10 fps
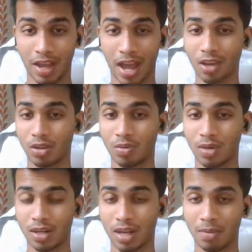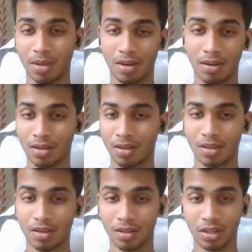accurate.
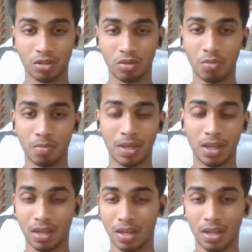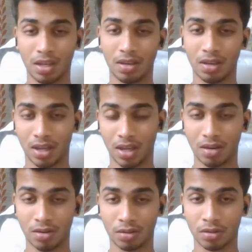There shouldn't be any
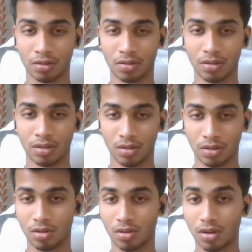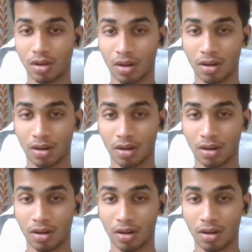errors or